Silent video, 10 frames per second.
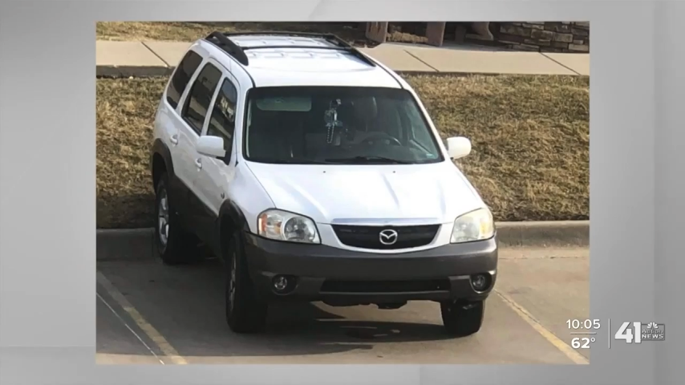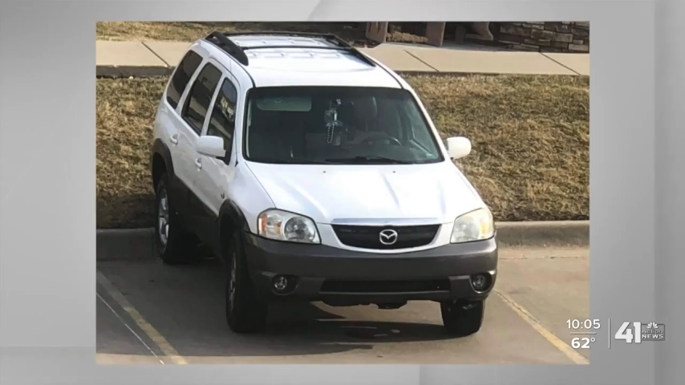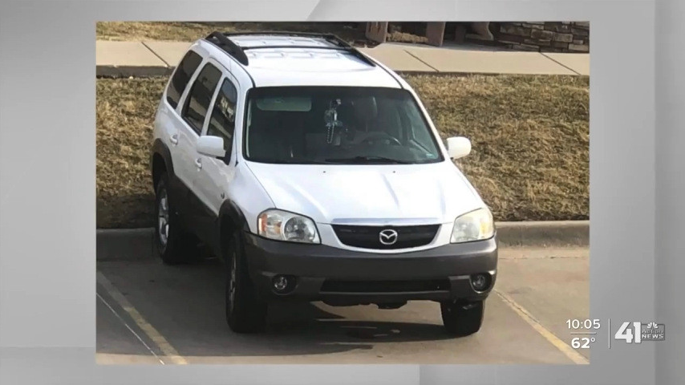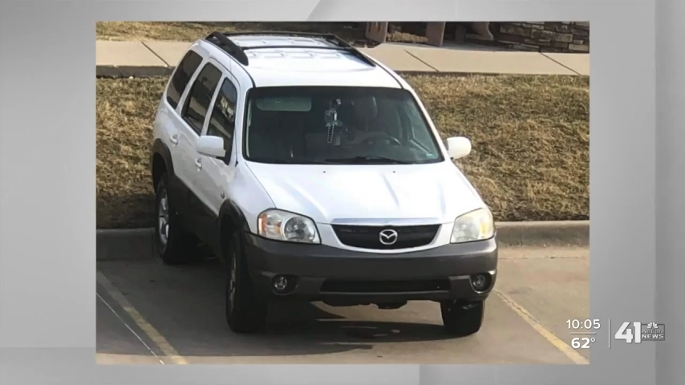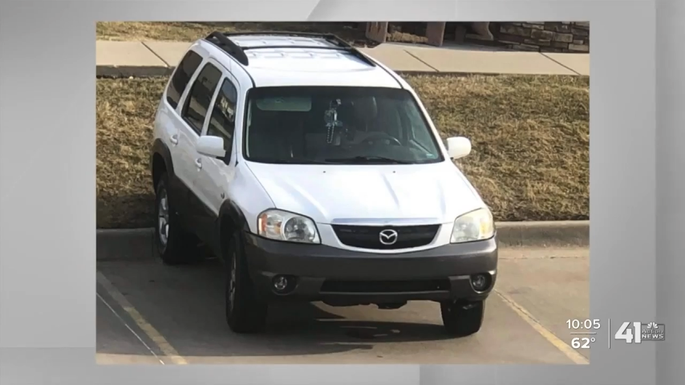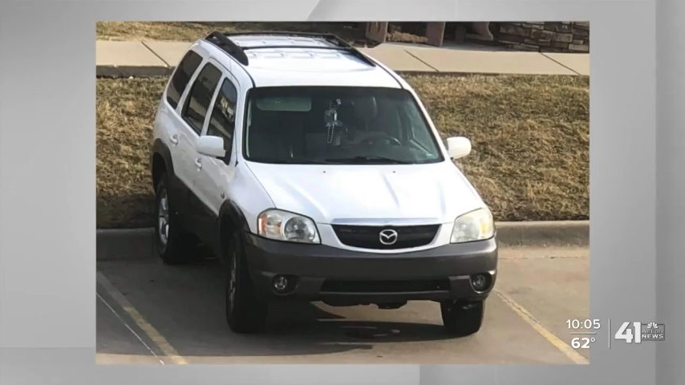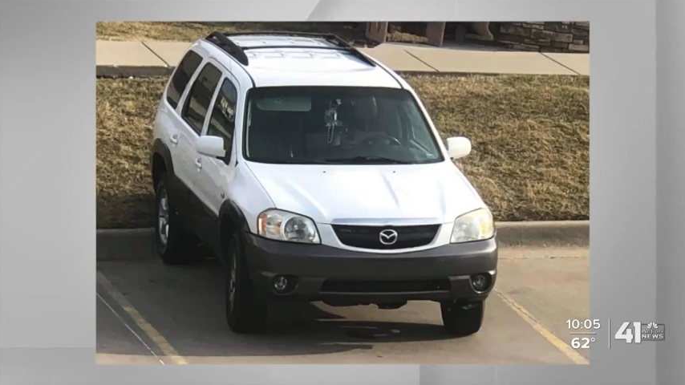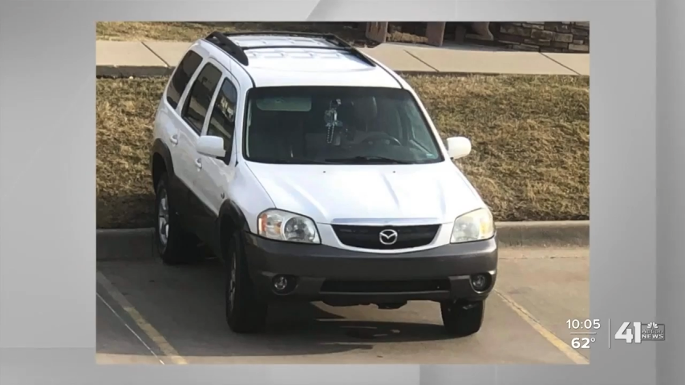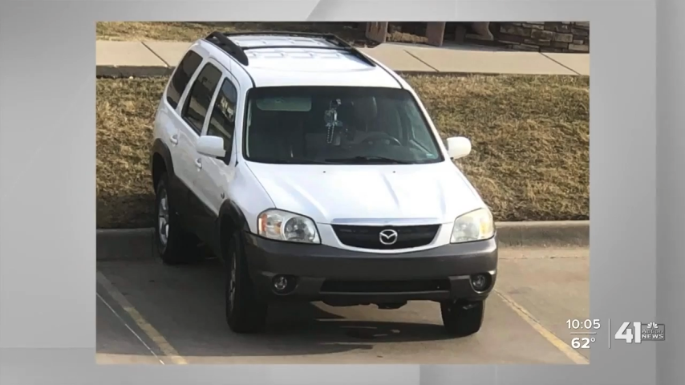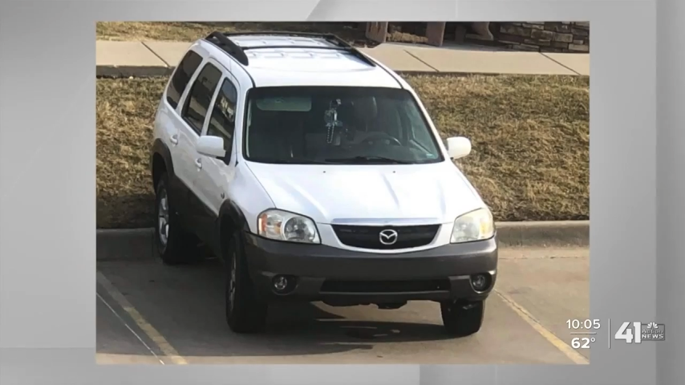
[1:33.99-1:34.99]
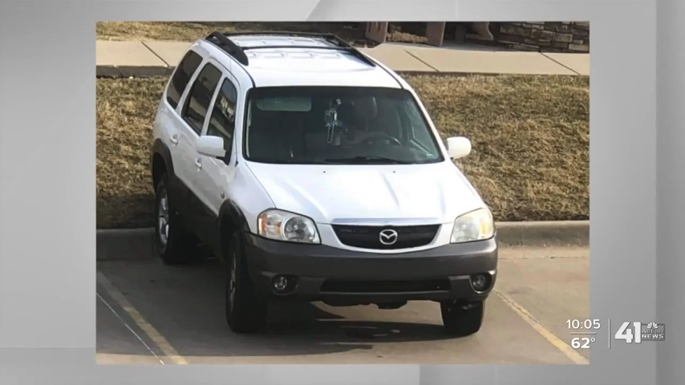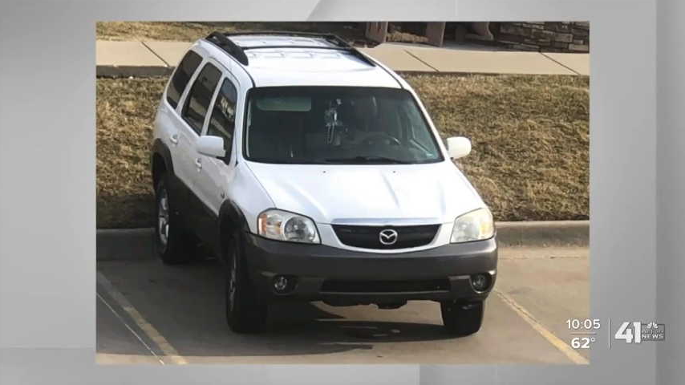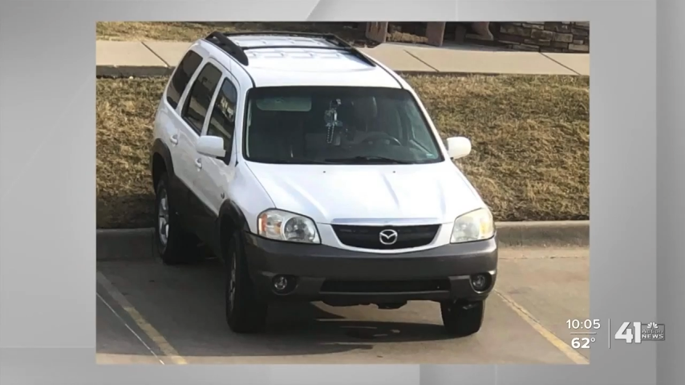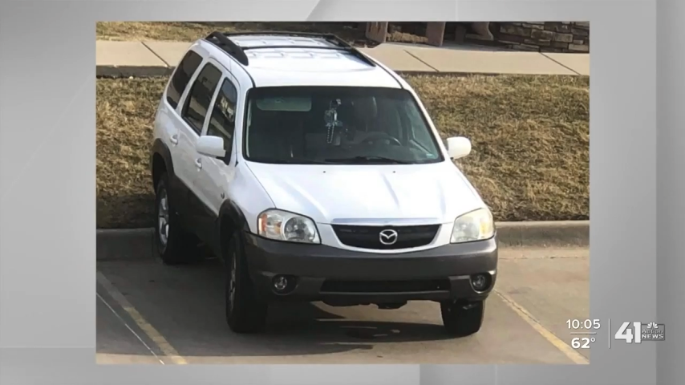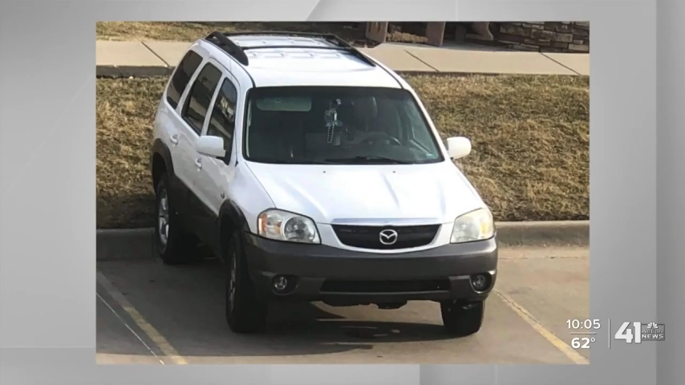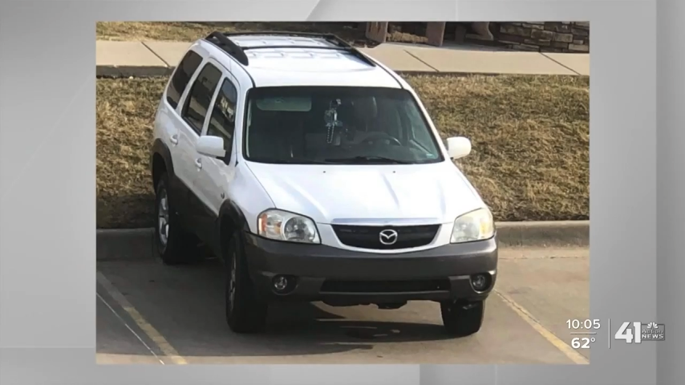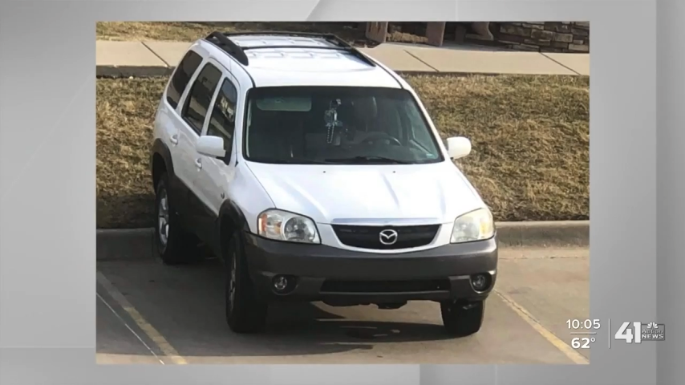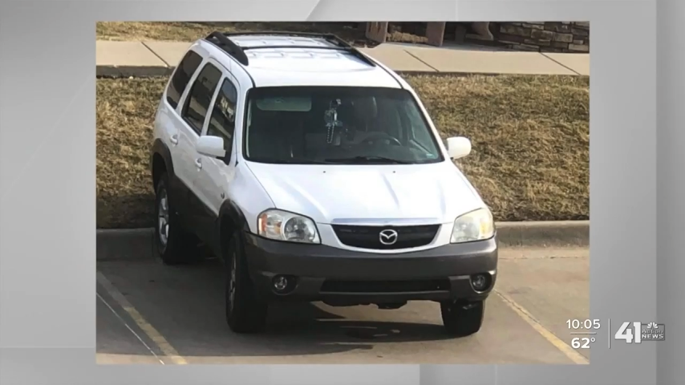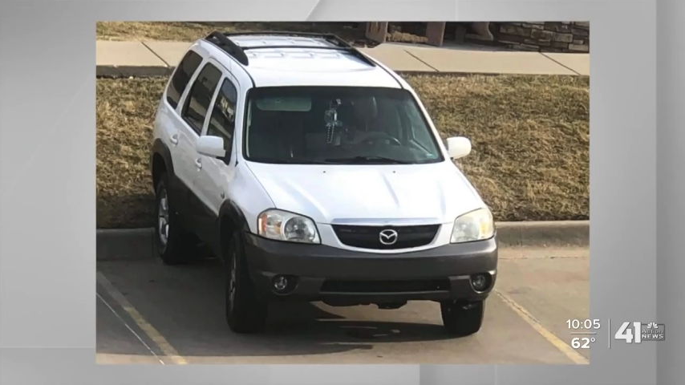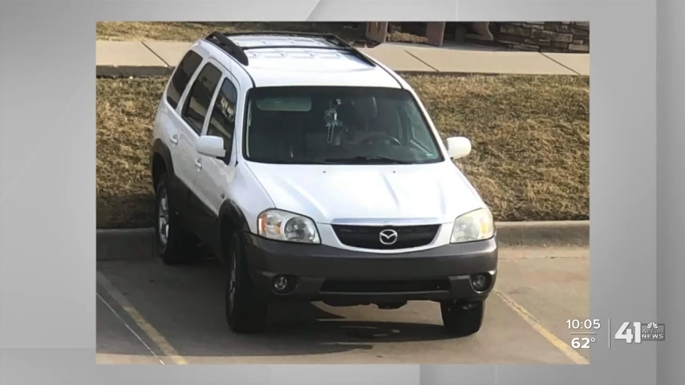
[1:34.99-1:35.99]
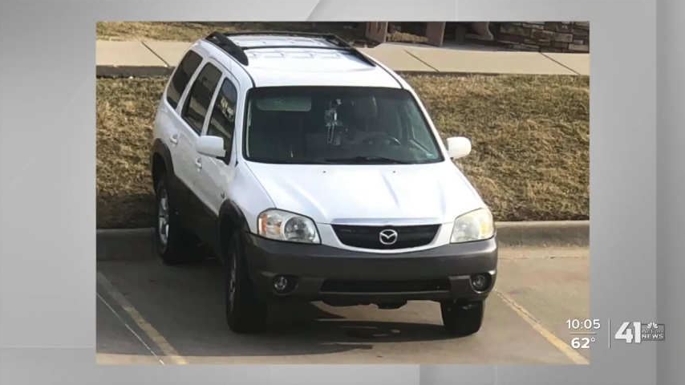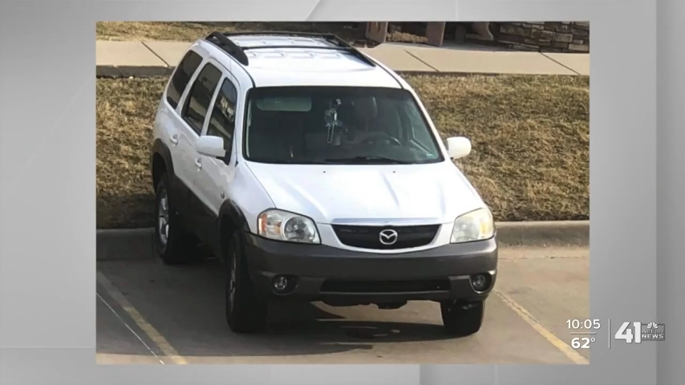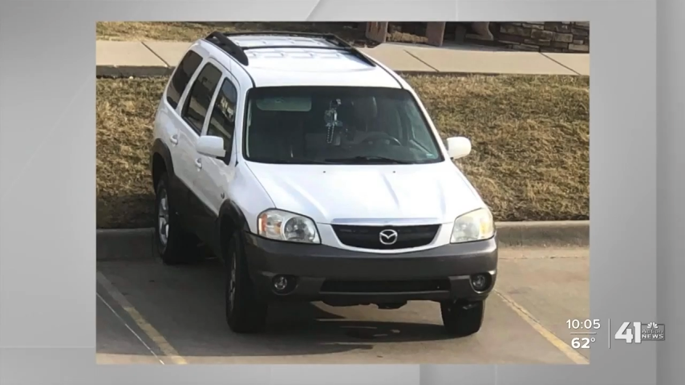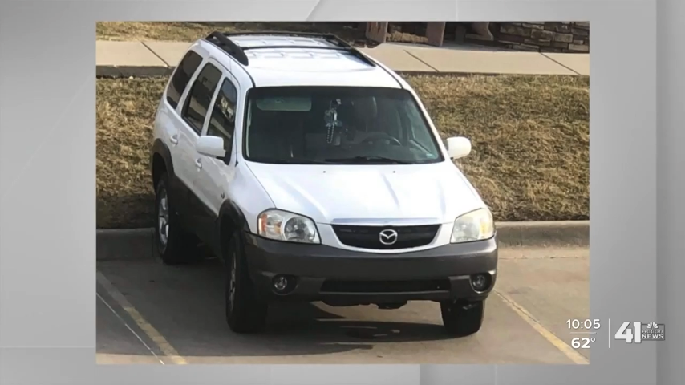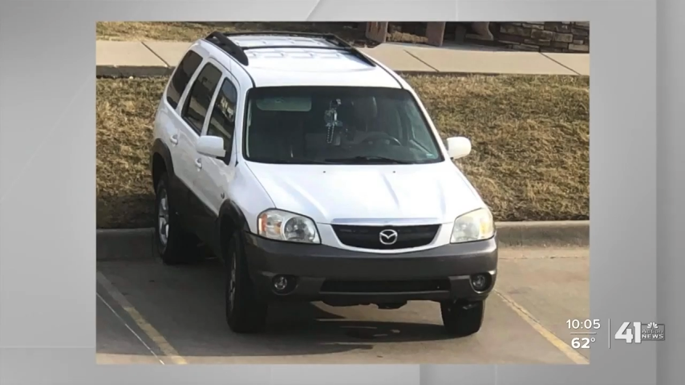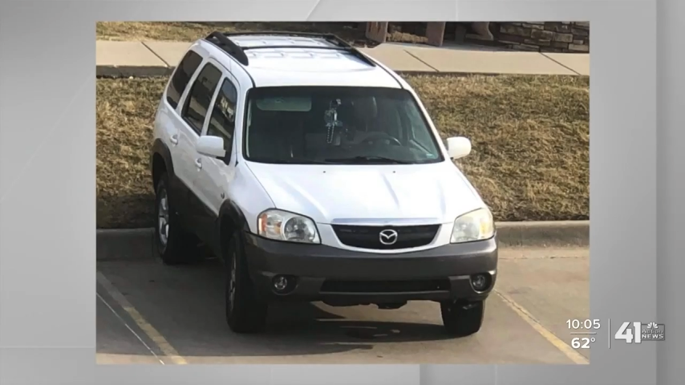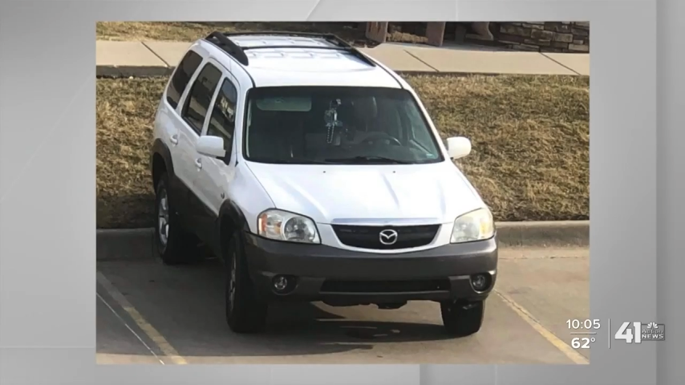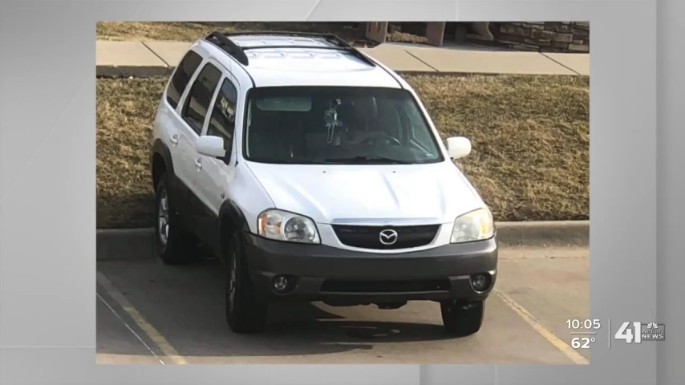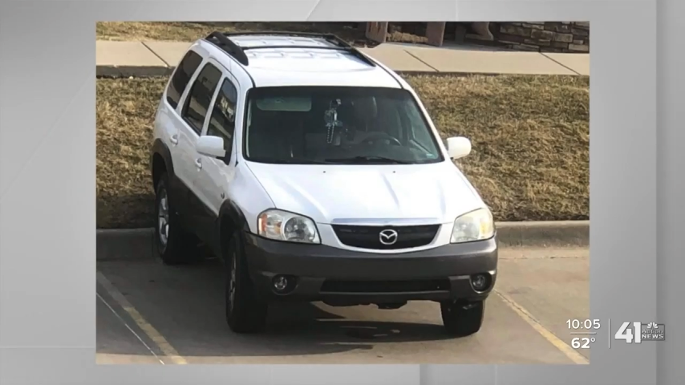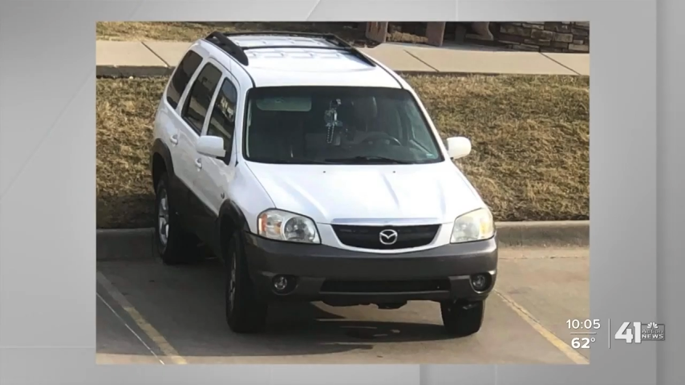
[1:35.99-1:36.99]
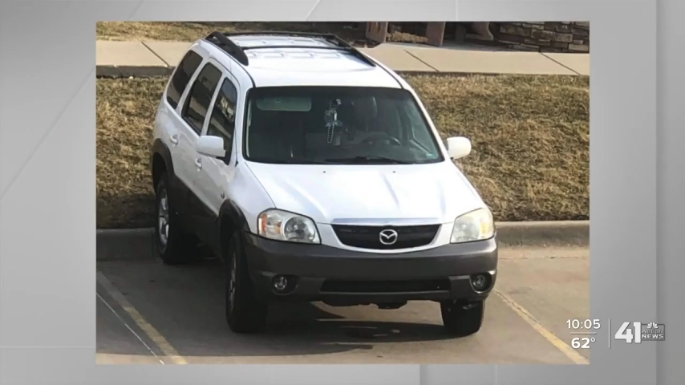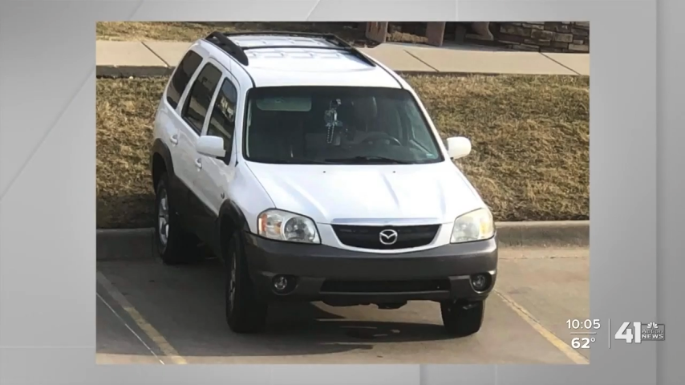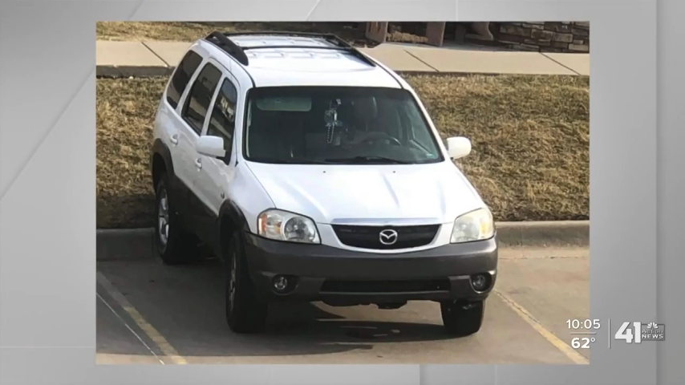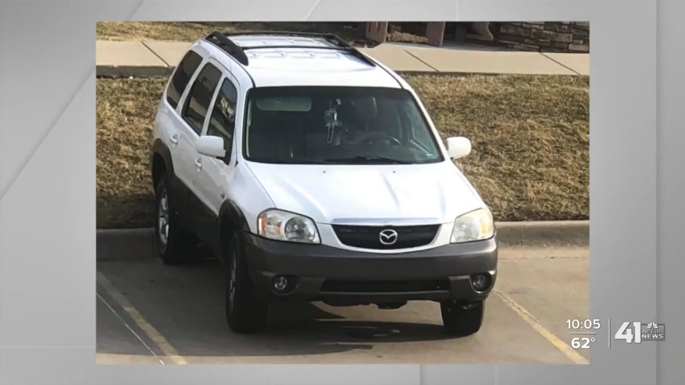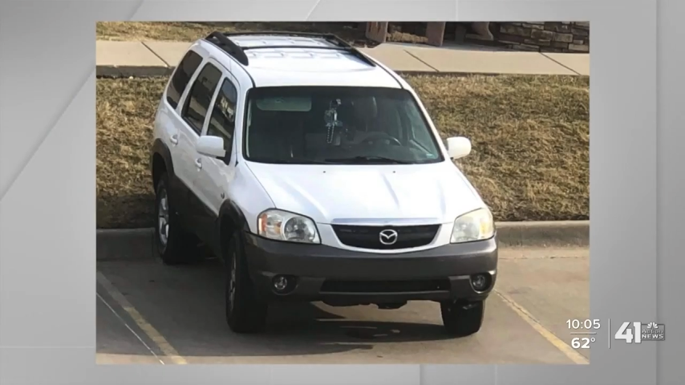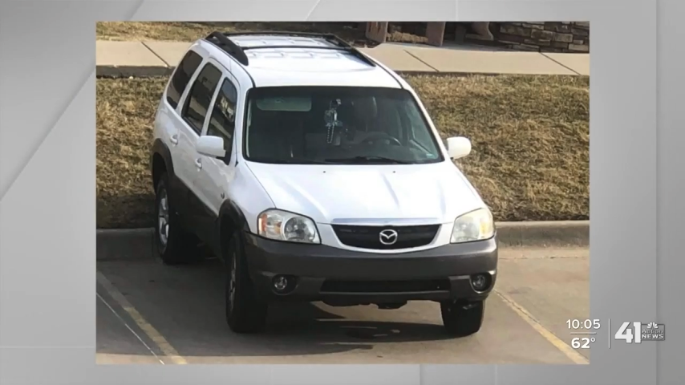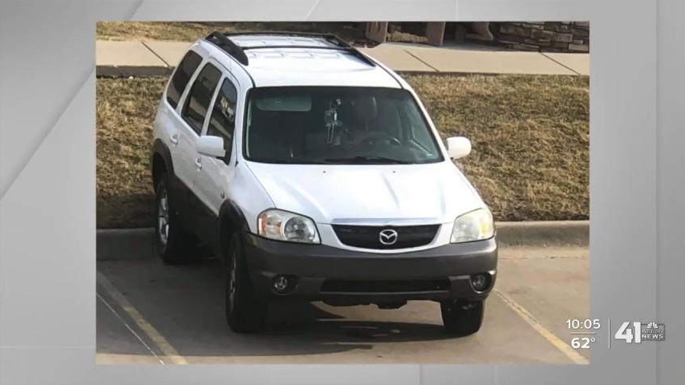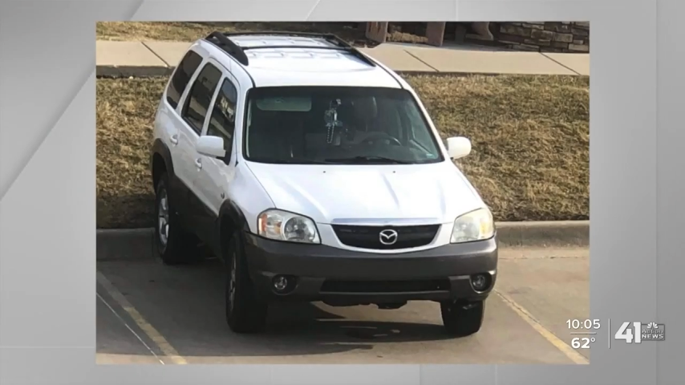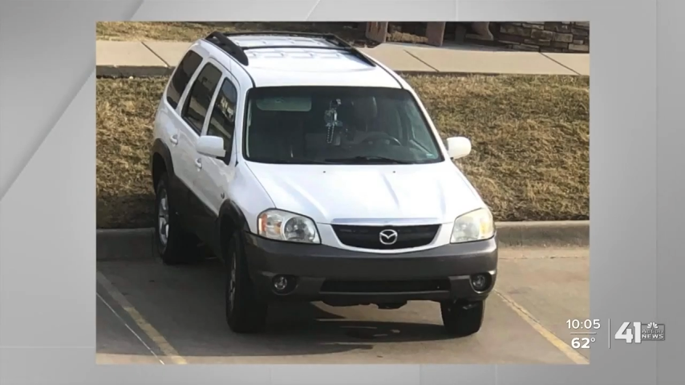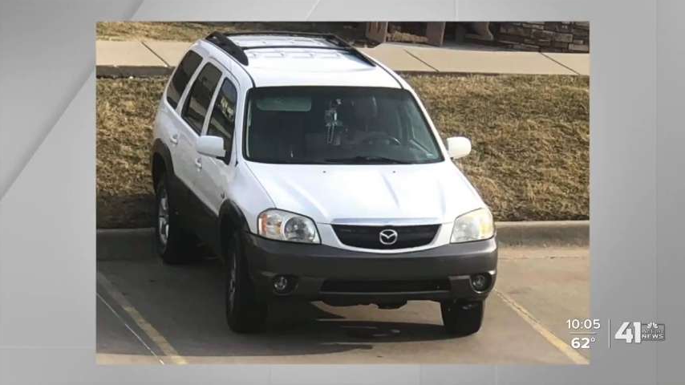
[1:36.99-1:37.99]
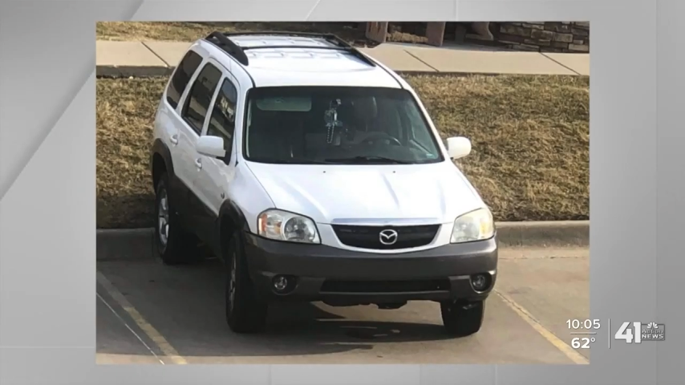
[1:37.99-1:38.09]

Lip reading: (no speaker visible)